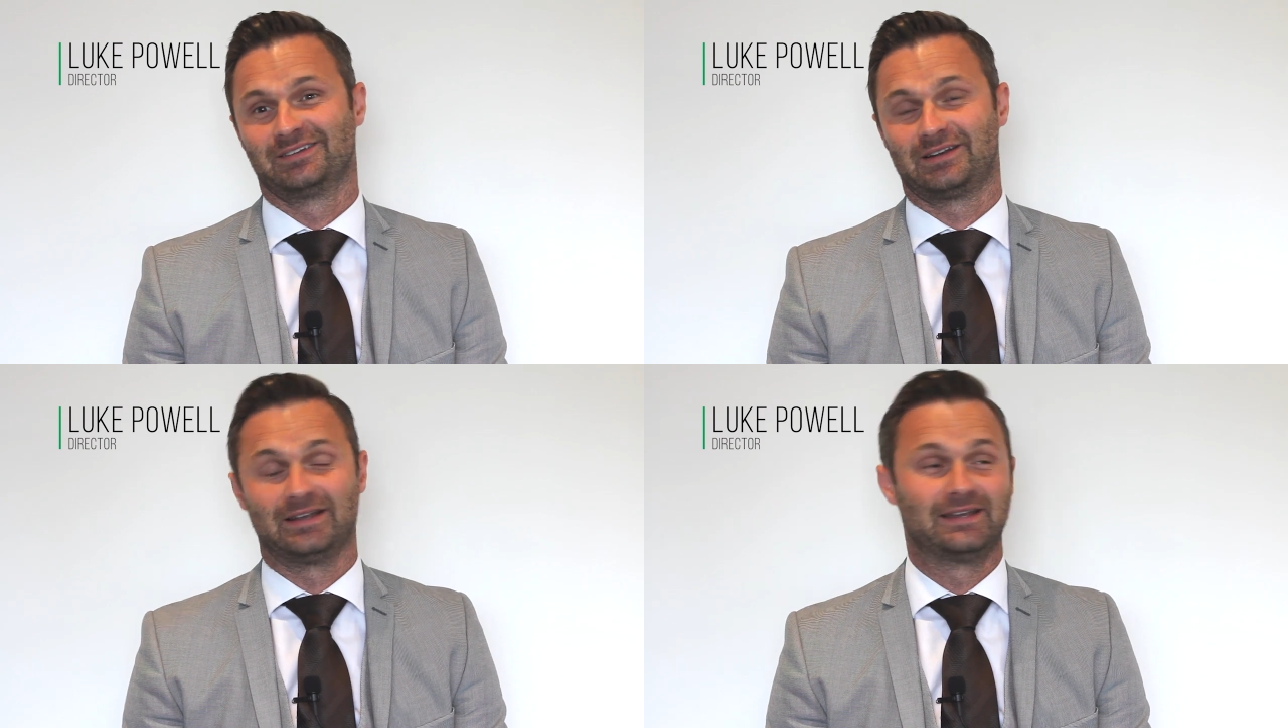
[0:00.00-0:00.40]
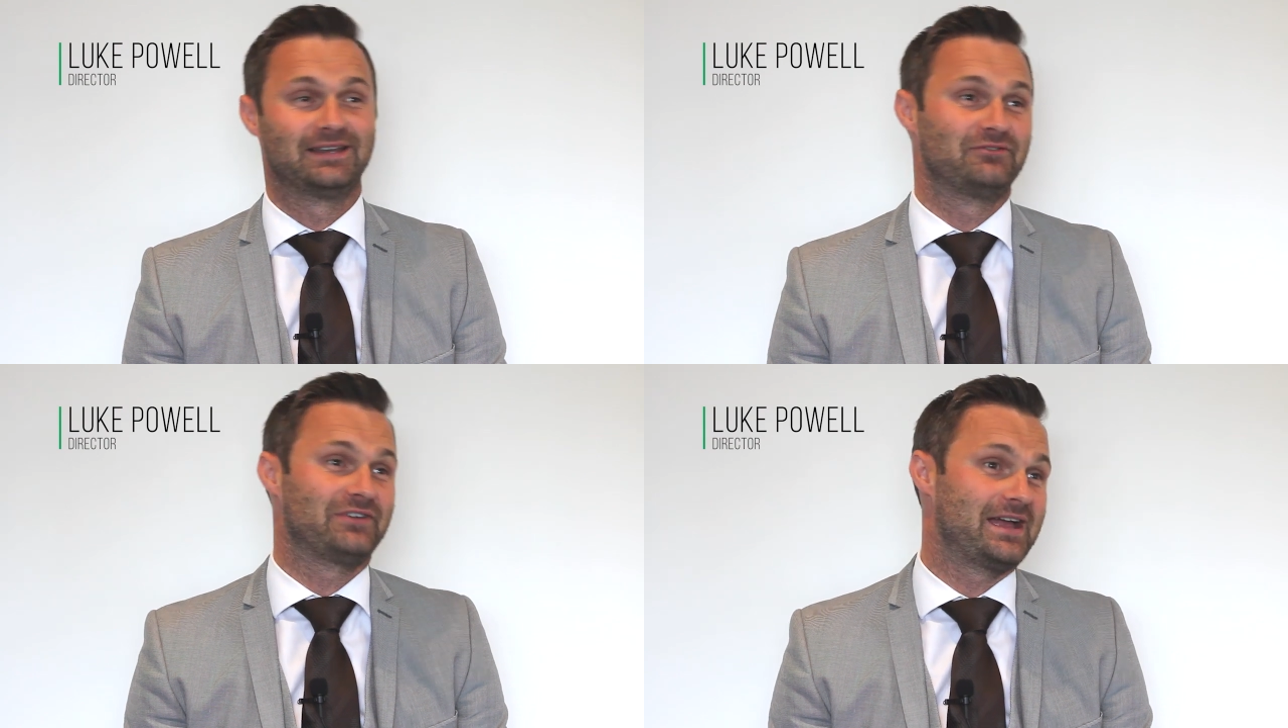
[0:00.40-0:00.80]

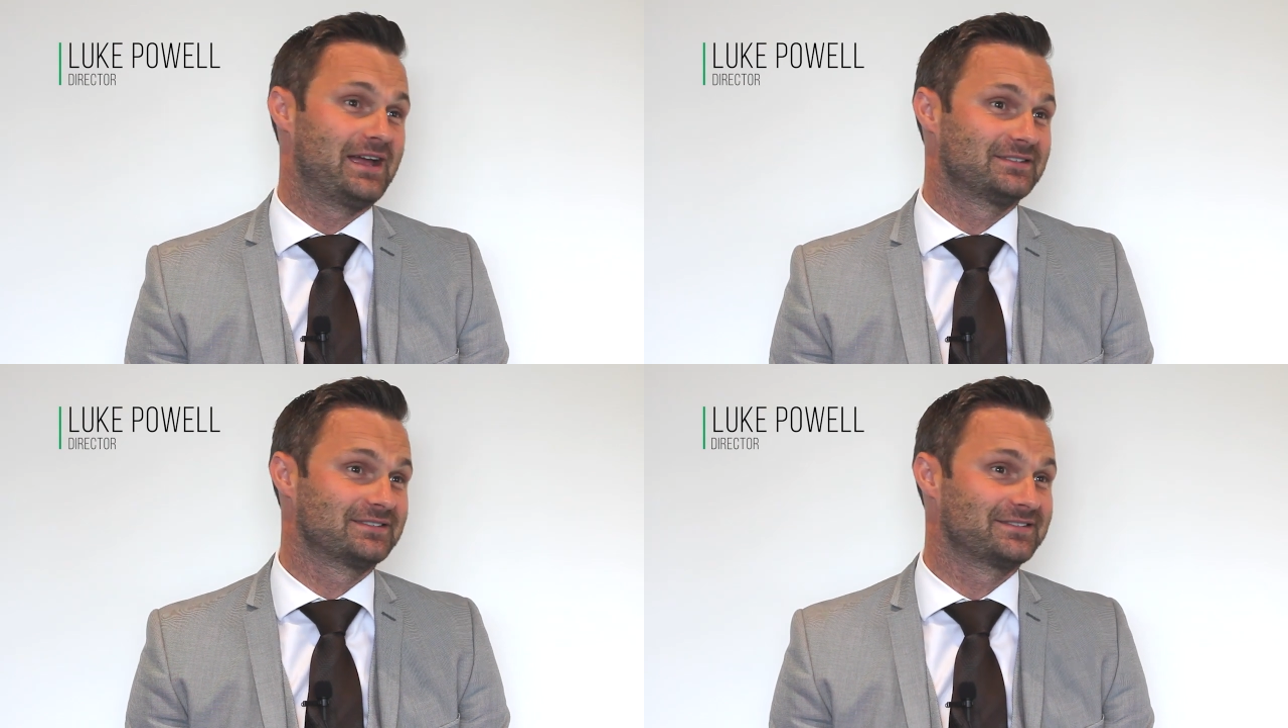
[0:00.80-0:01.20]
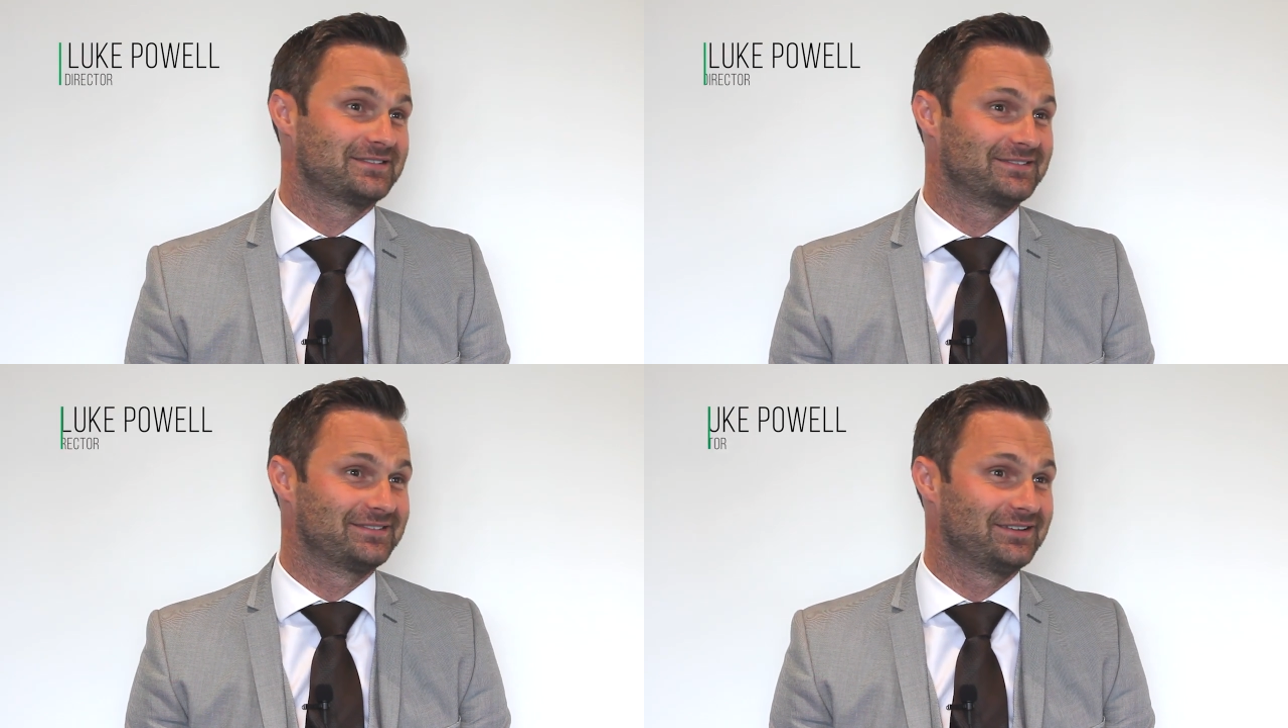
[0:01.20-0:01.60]
cleaning
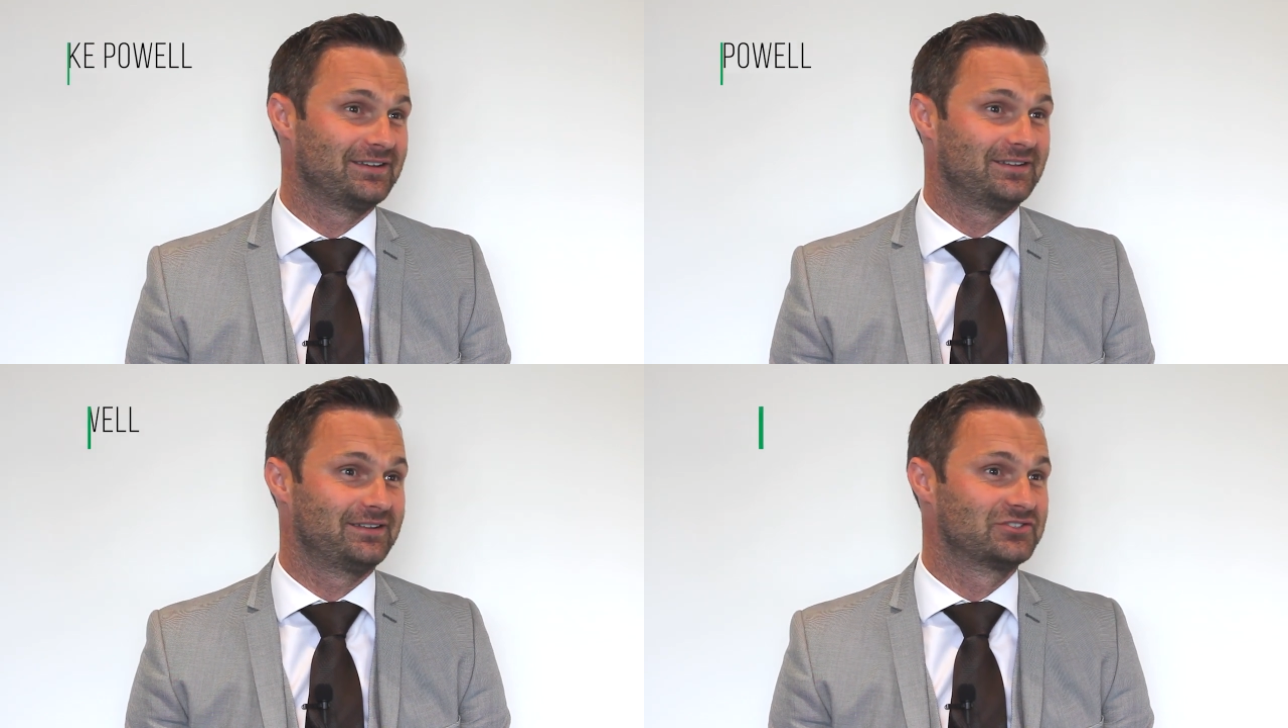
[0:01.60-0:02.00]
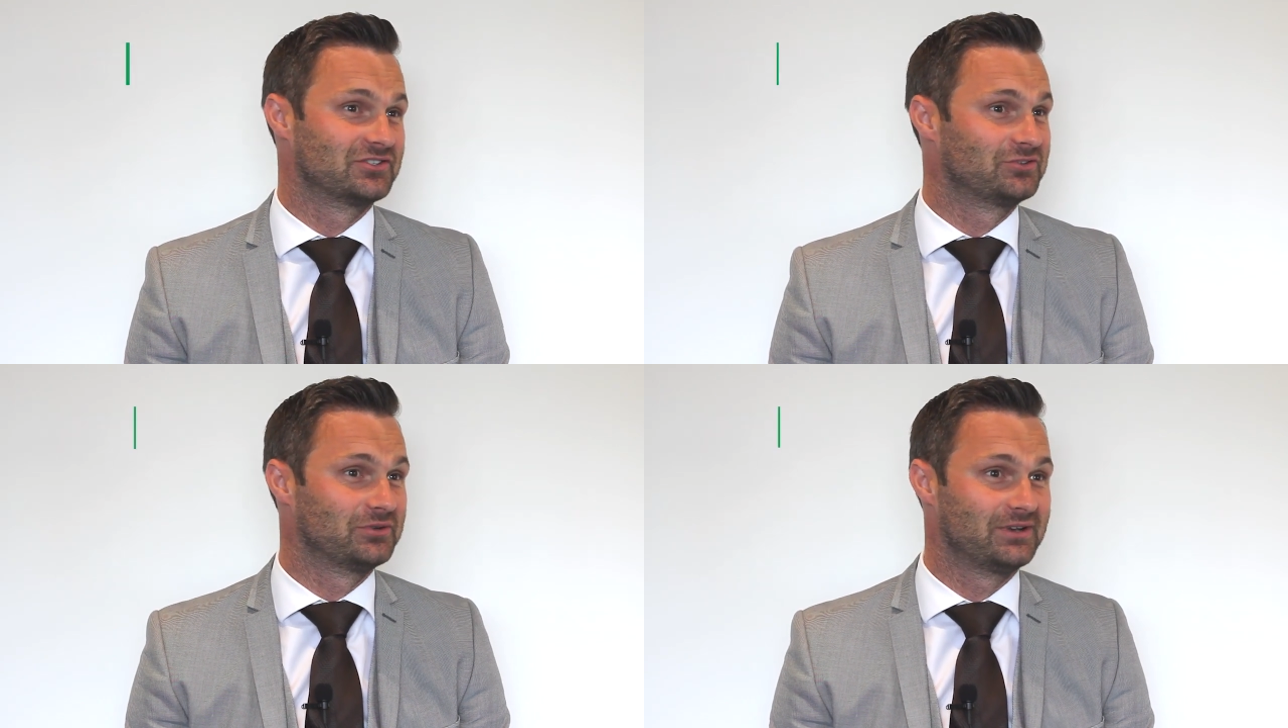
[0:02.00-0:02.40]
vans,
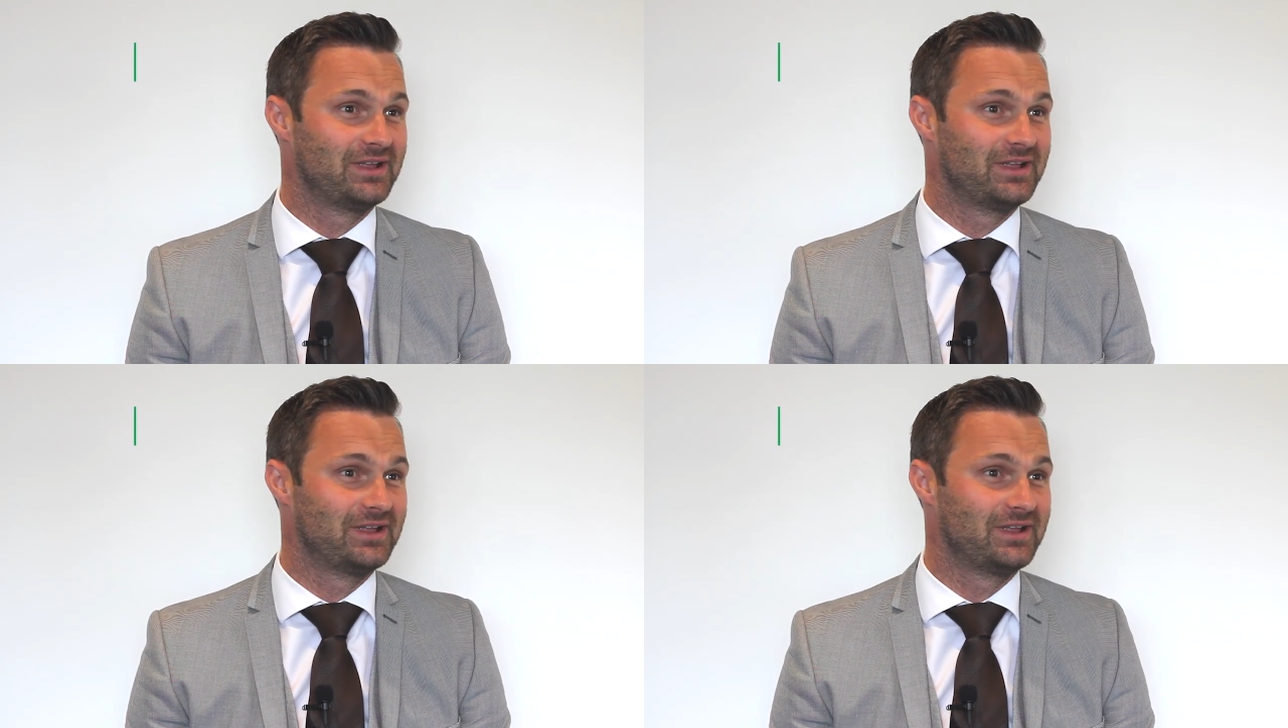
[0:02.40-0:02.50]
just doing